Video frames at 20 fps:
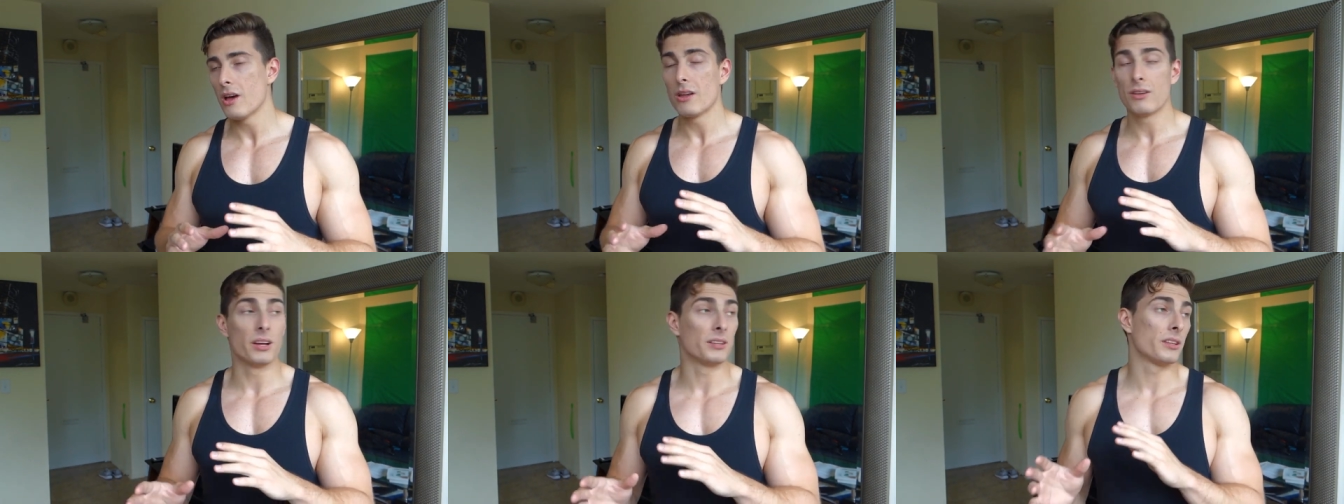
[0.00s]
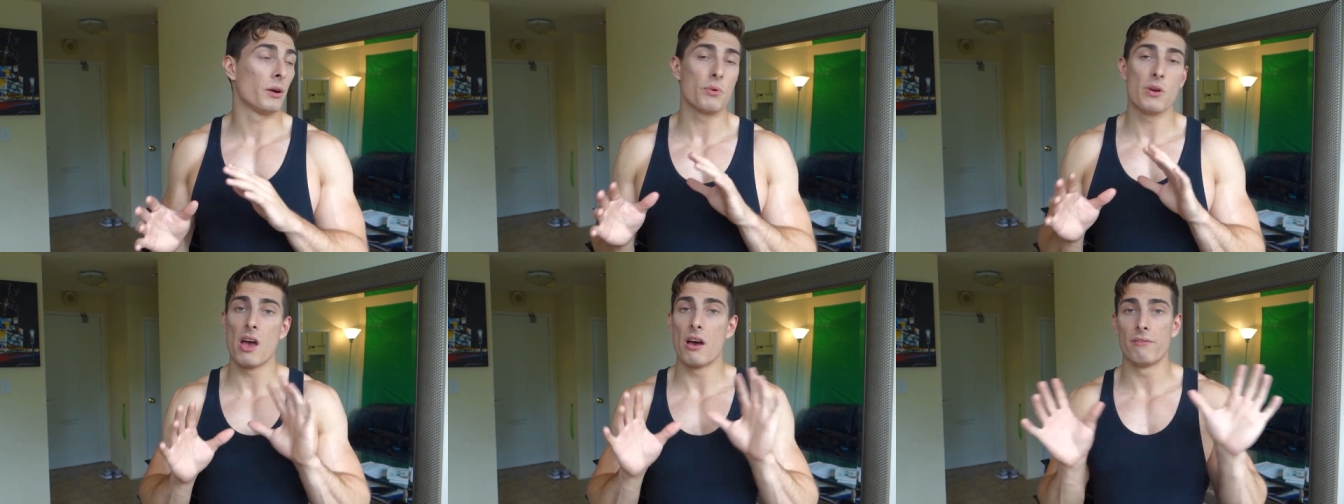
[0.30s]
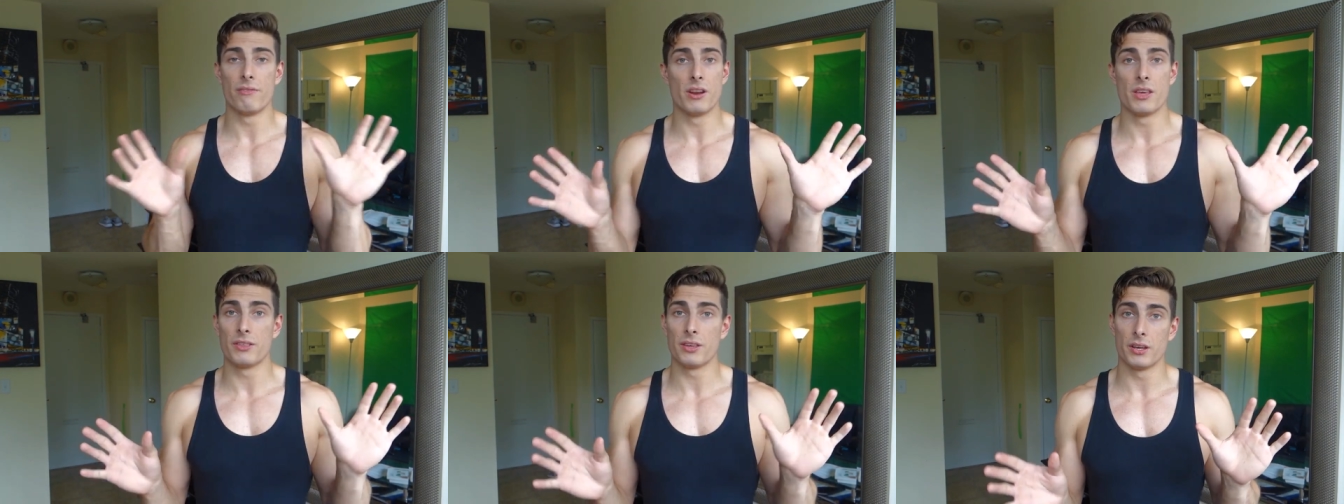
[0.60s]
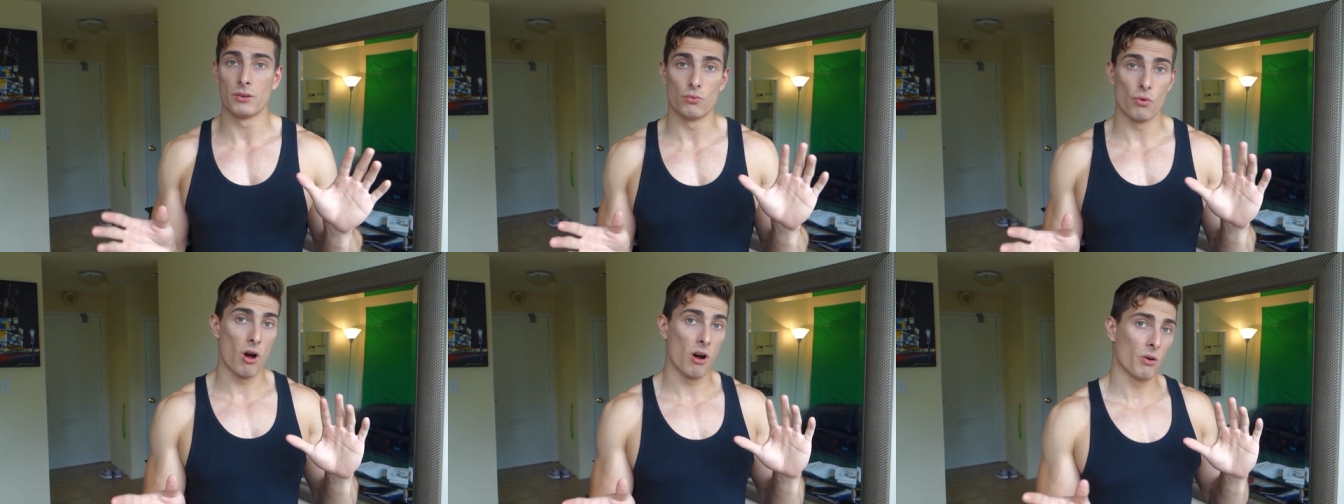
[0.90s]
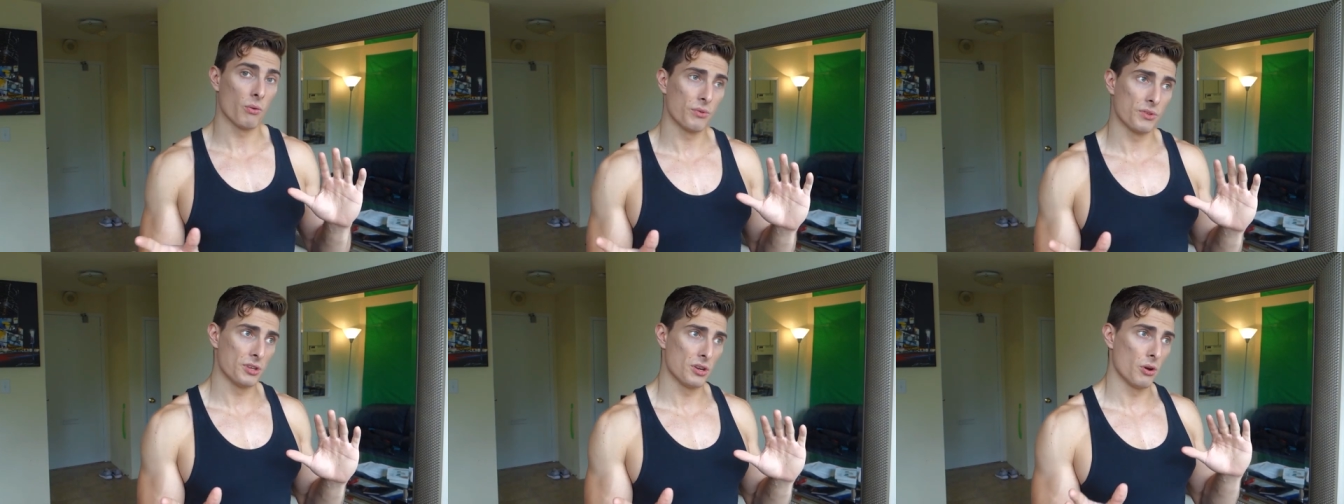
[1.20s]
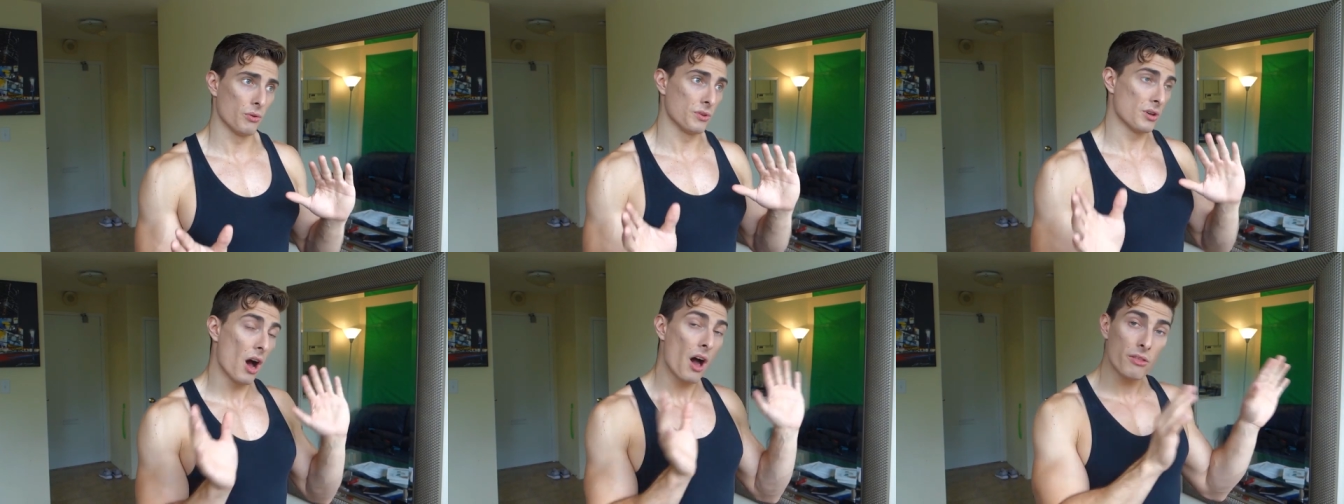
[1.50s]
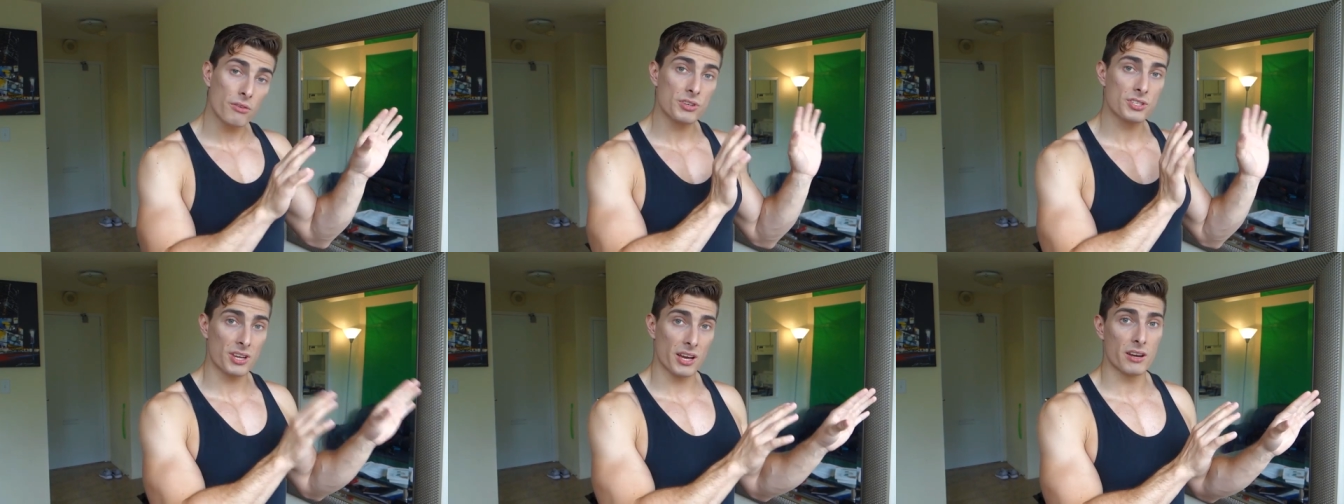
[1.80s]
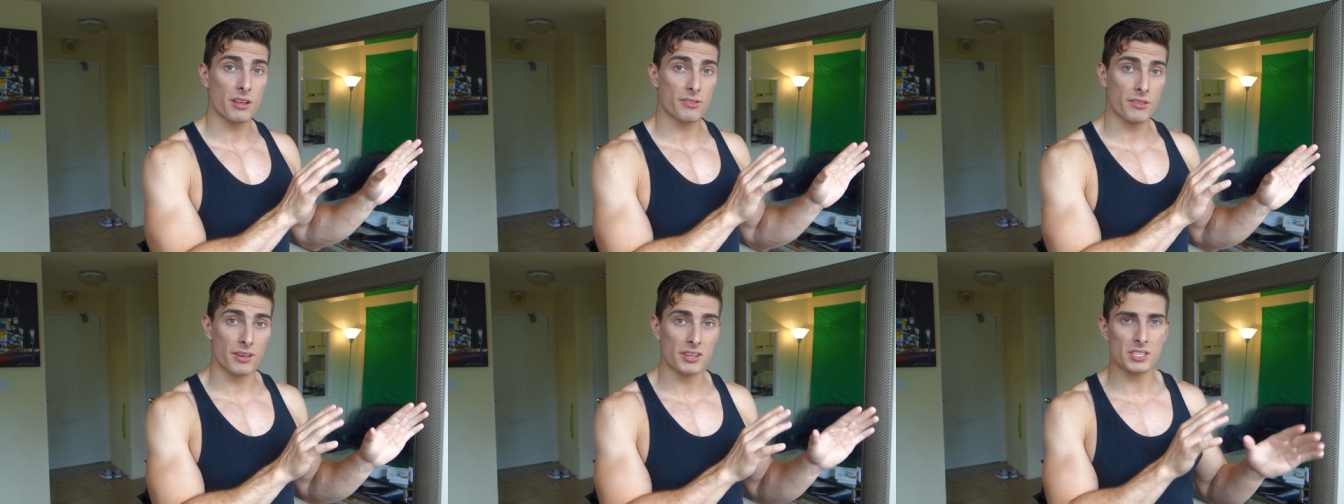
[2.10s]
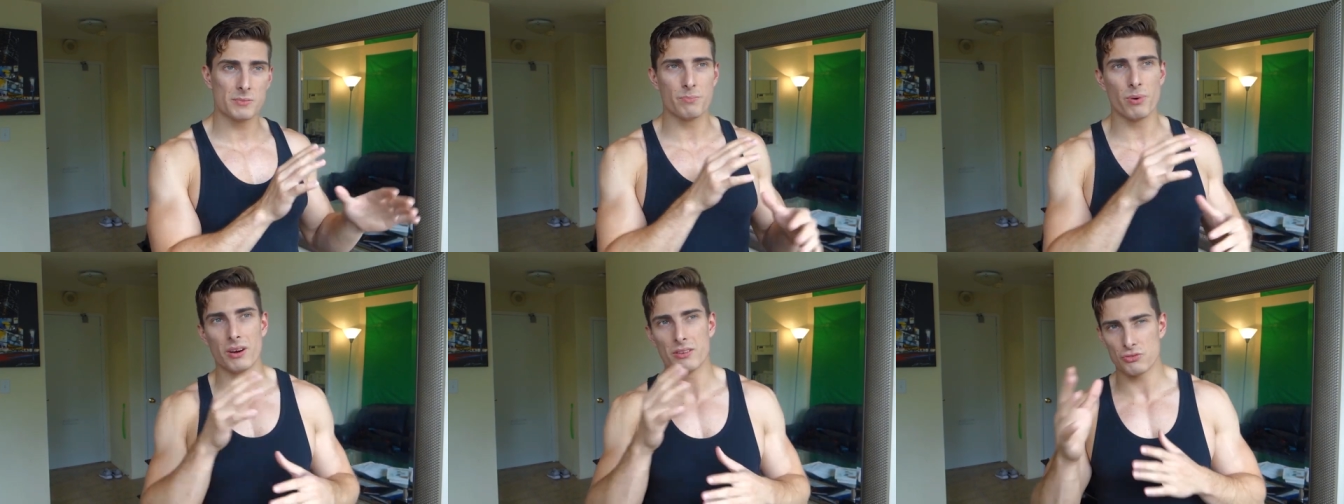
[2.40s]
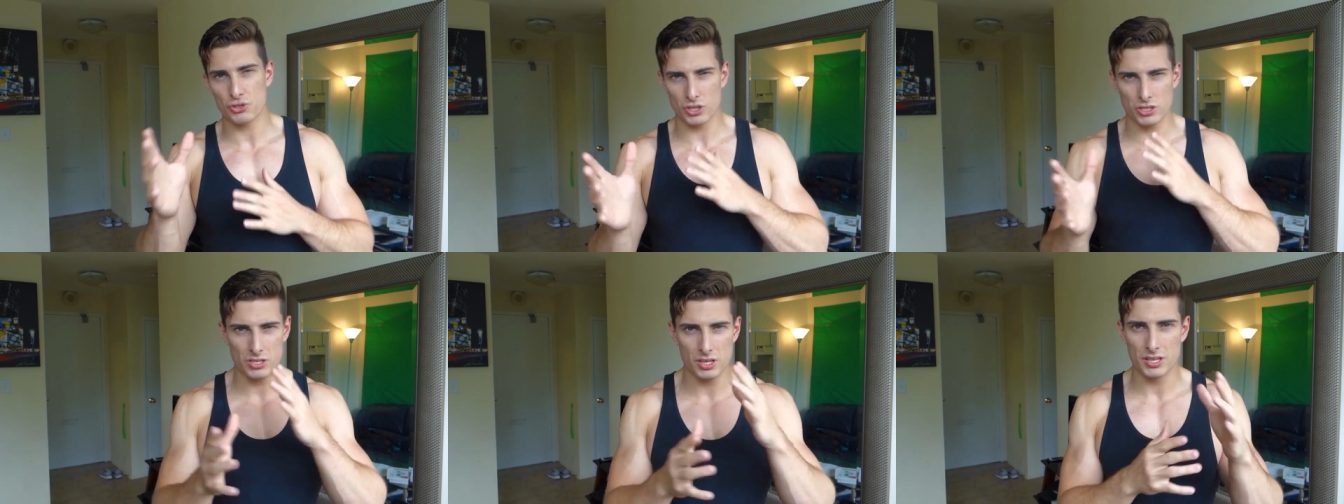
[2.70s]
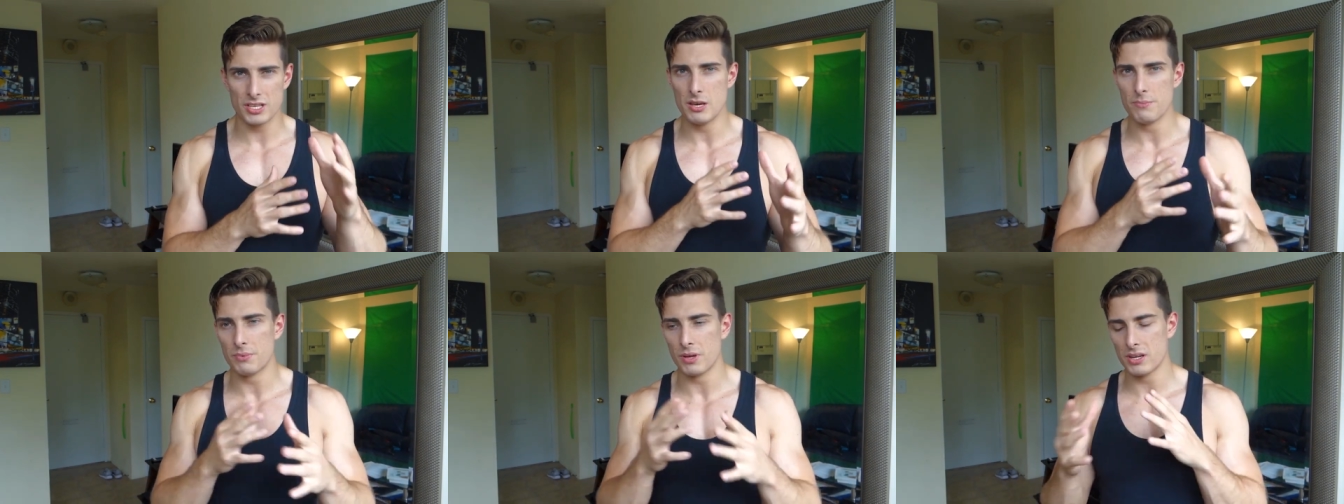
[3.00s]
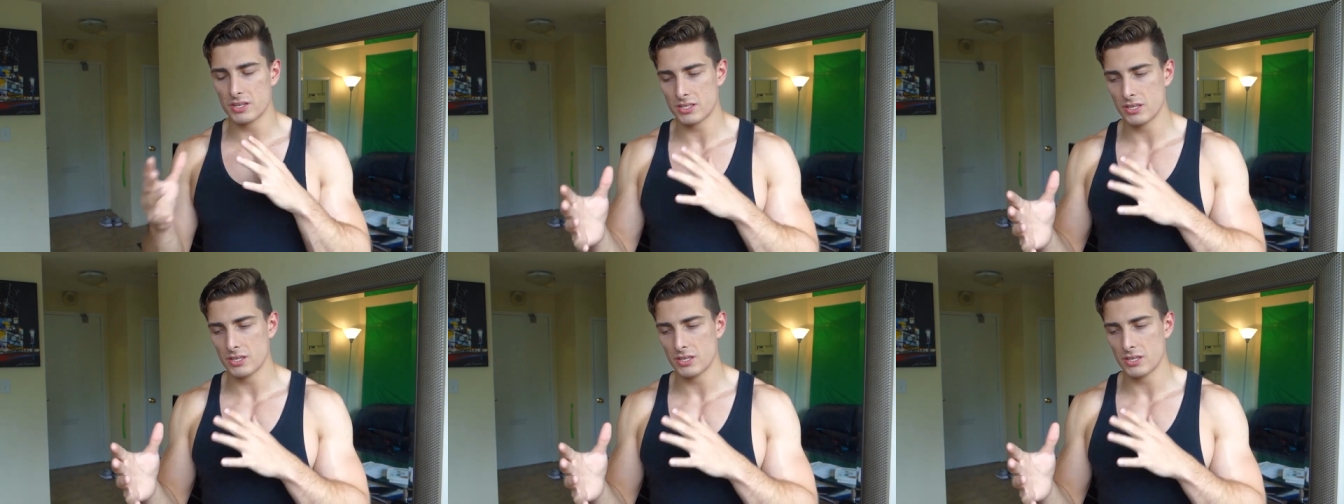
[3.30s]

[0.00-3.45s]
Not that we have anything wrong with, the other side of things, but just to keep things